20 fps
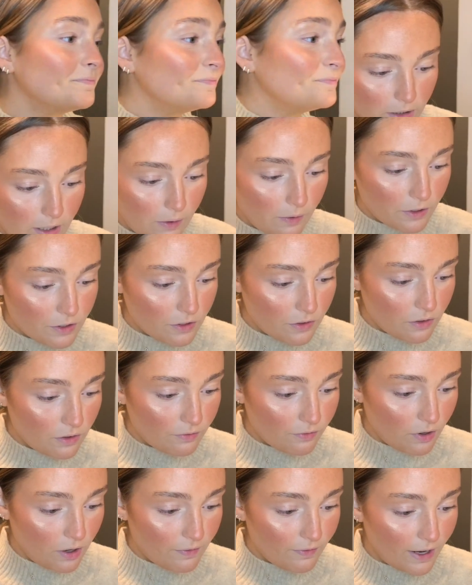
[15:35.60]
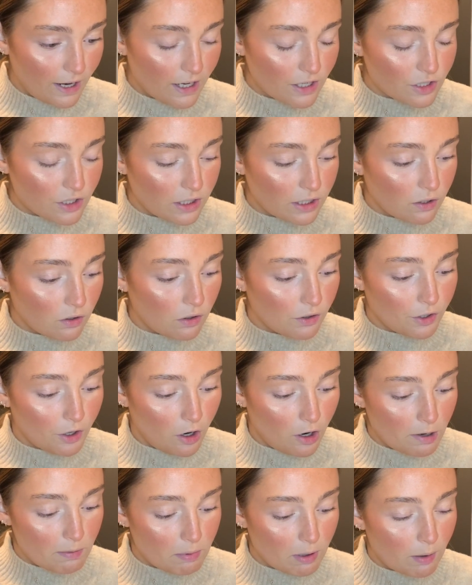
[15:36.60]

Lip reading: Now, I don't know if I've actually got an eyebrow